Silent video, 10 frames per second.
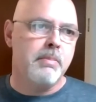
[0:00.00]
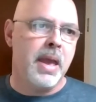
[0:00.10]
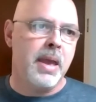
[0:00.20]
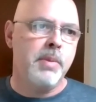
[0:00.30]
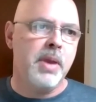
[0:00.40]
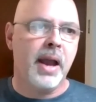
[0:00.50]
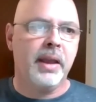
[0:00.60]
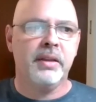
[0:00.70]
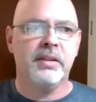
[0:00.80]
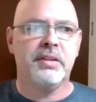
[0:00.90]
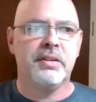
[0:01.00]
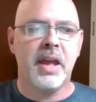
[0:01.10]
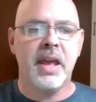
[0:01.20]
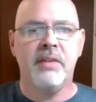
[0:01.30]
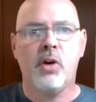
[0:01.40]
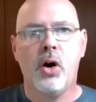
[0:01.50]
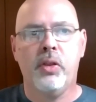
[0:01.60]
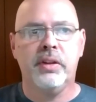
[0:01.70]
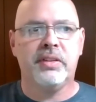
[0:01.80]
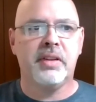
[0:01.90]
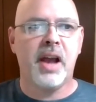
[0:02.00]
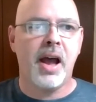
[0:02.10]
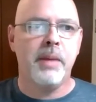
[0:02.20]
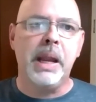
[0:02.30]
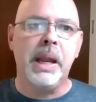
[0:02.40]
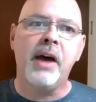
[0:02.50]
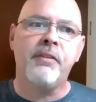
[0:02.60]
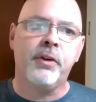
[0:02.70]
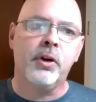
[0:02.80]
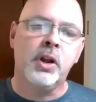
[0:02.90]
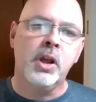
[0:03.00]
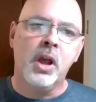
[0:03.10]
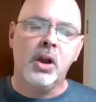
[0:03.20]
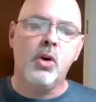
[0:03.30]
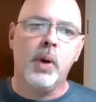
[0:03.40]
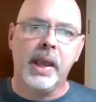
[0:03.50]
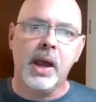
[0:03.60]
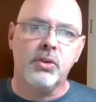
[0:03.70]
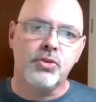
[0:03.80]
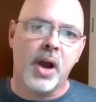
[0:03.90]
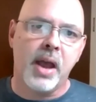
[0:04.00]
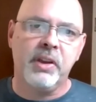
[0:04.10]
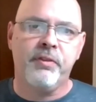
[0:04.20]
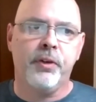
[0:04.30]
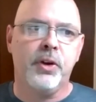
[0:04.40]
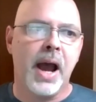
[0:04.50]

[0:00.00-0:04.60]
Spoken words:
Maybe I can save all this time and effort going out and driving for